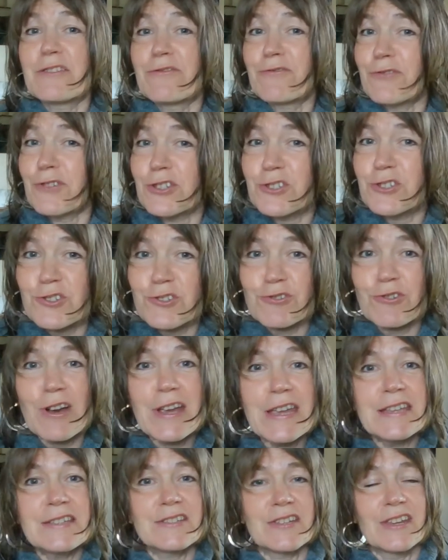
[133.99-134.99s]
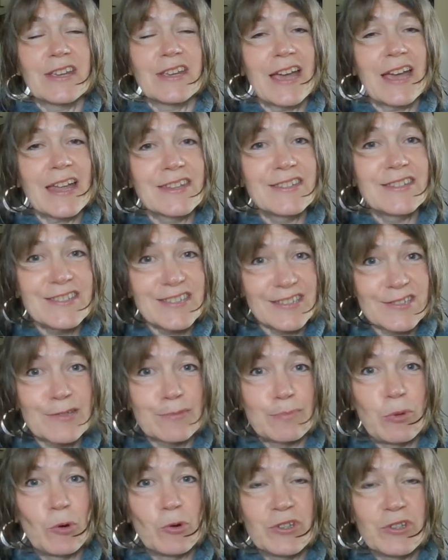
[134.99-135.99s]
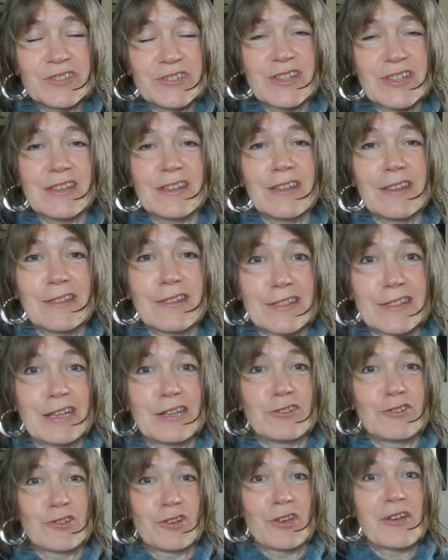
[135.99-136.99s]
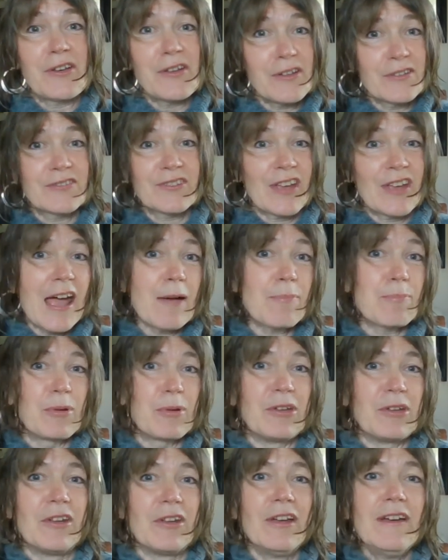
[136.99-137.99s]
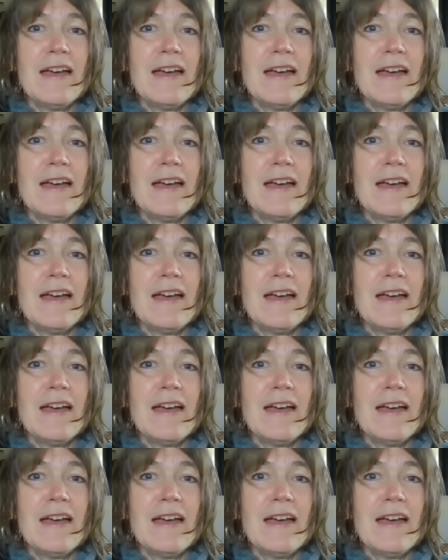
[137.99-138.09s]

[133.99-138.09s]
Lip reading: frustrating and disappointing thing to happen